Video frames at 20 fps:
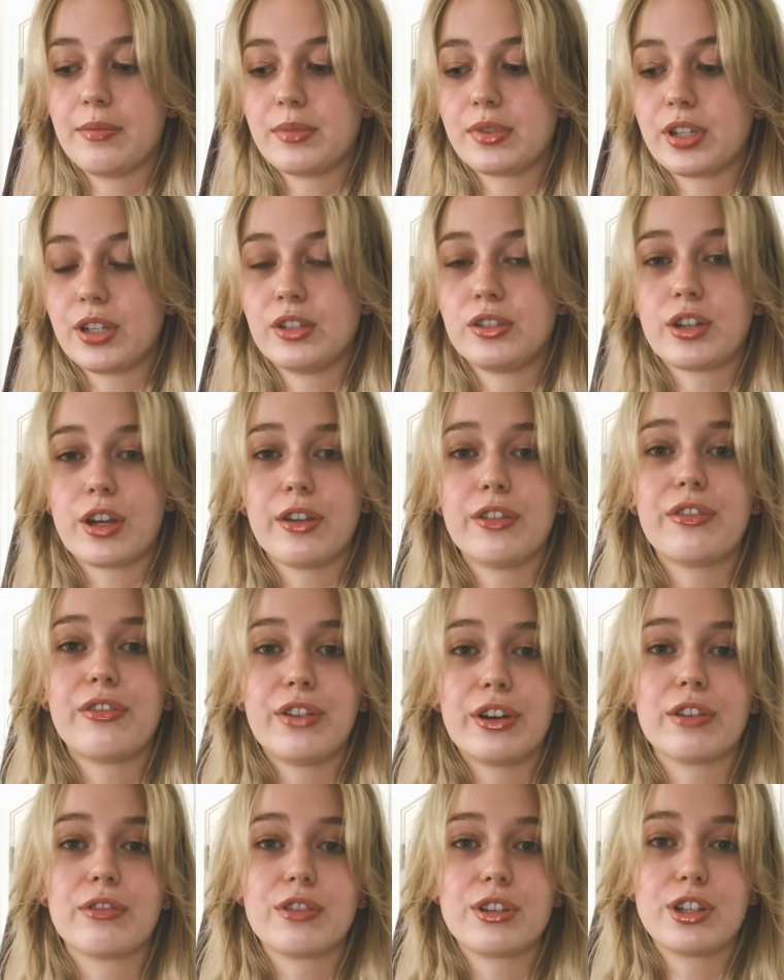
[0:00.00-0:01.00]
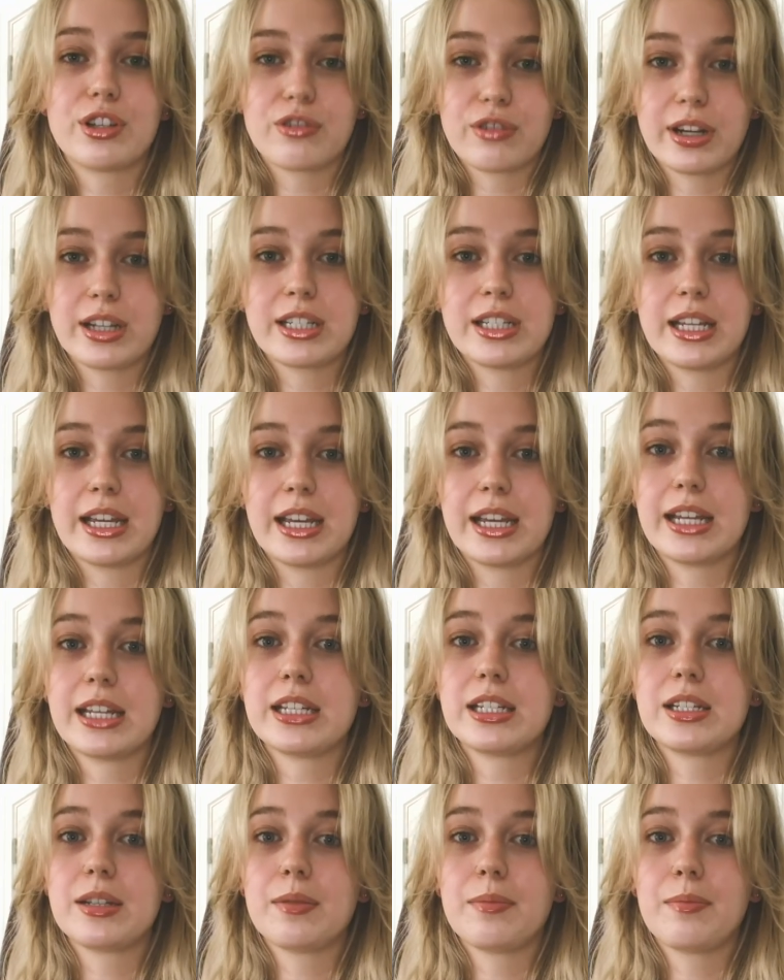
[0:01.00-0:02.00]
So don't feel
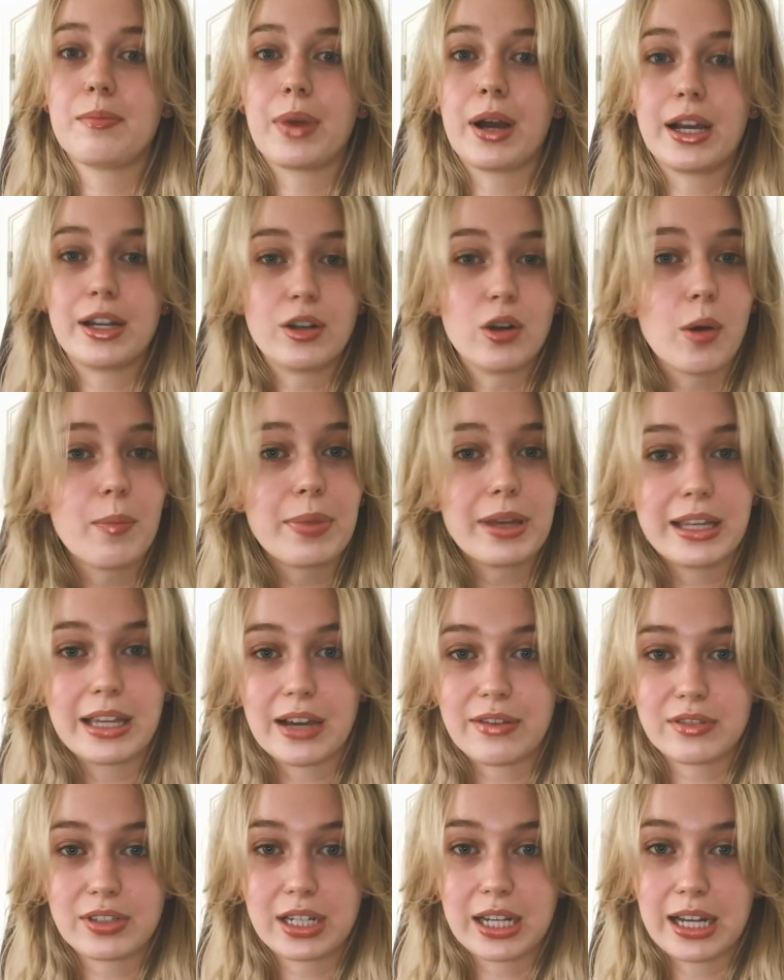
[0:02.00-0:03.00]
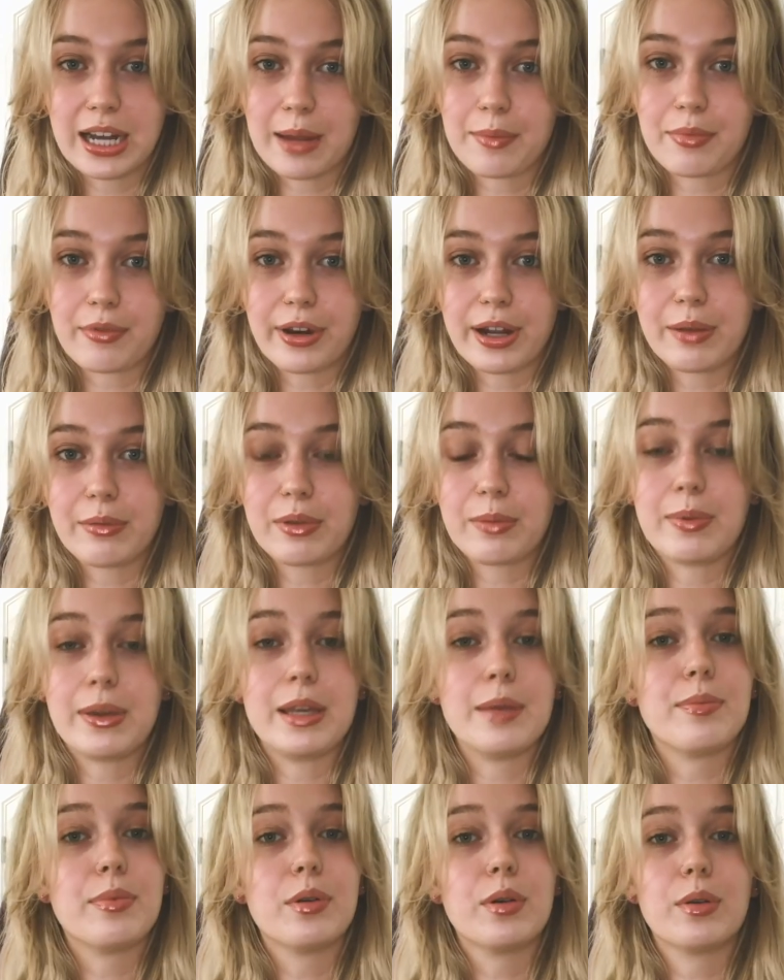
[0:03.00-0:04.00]
restricted by not being able to collaborate with
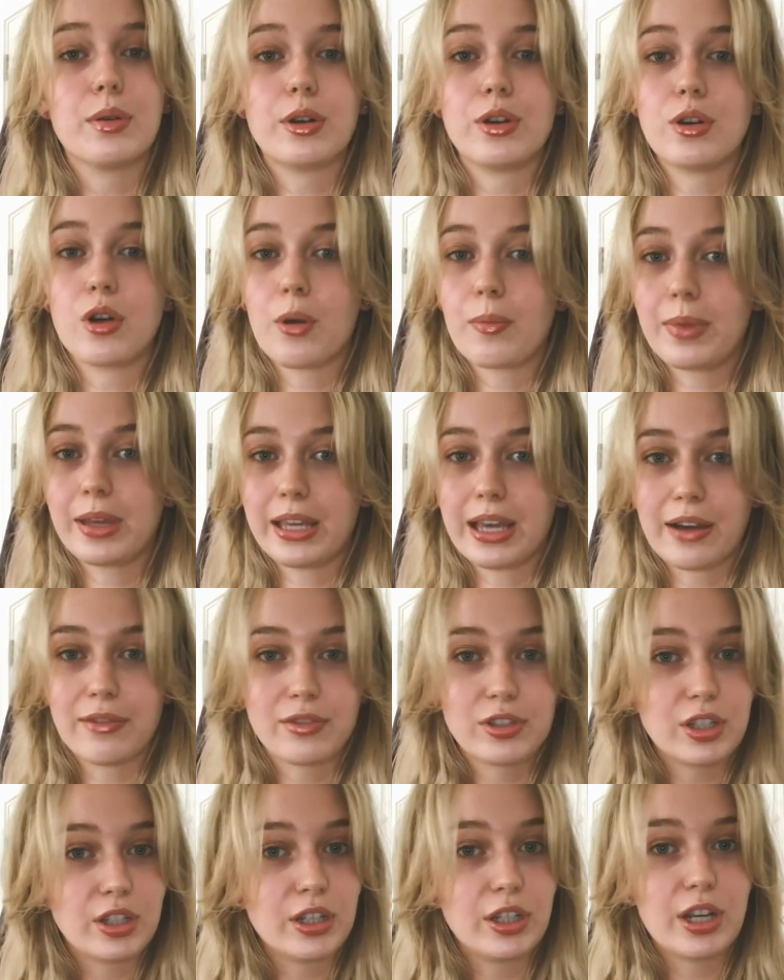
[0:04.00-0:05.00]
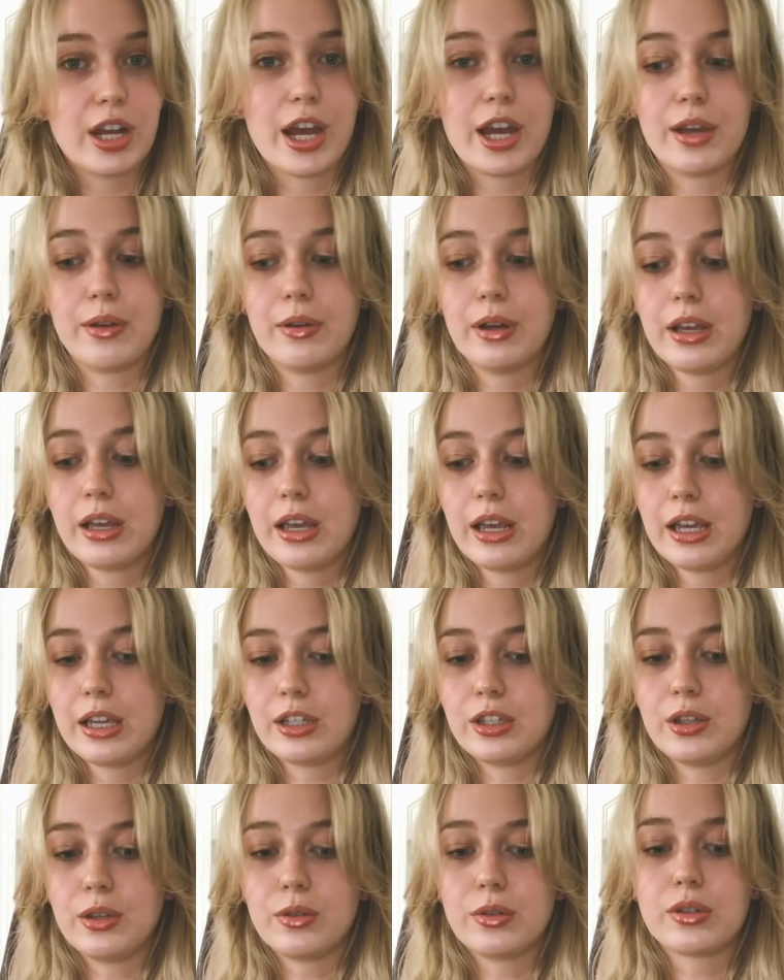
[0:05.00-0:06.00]
people and not being able to, you know,
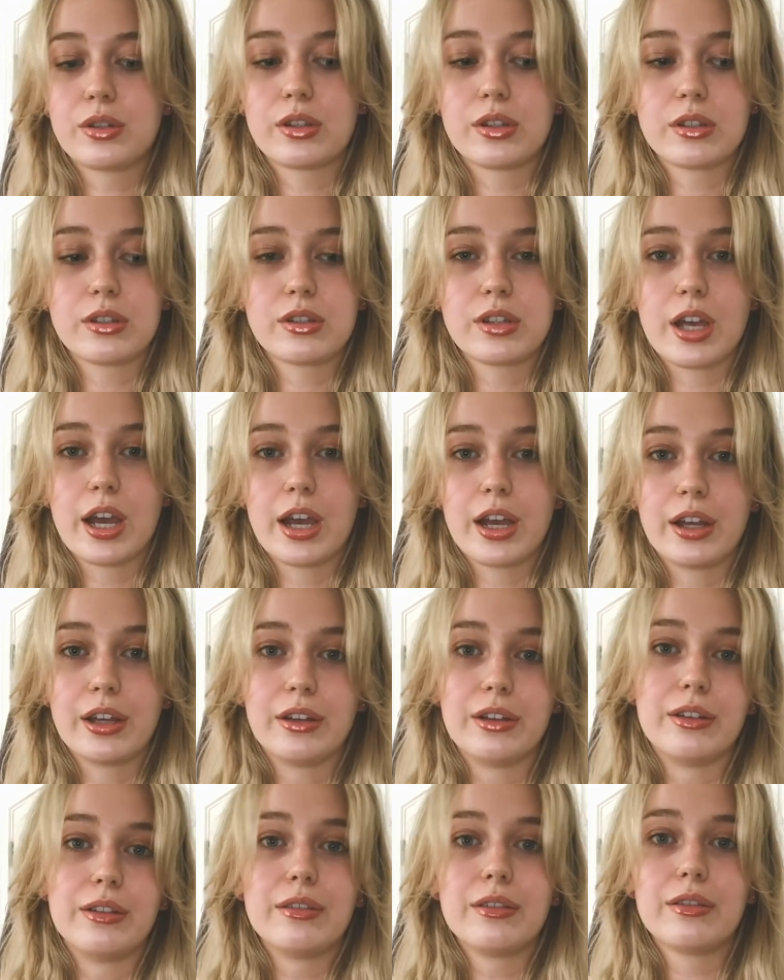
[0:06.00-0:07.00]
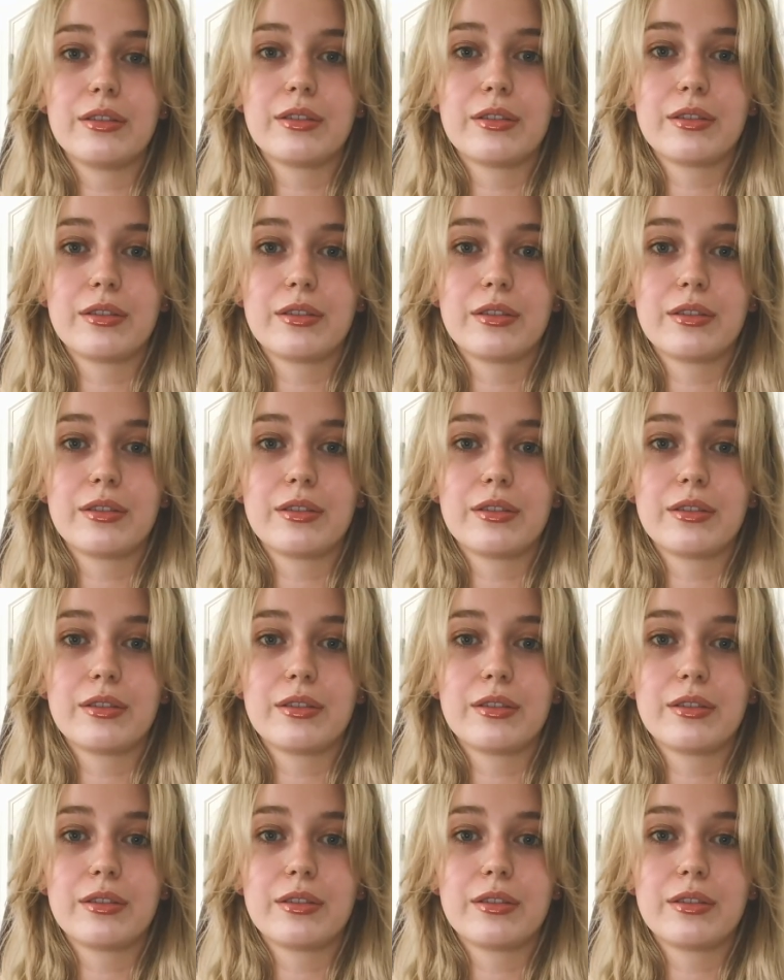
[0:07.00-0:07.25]
use certain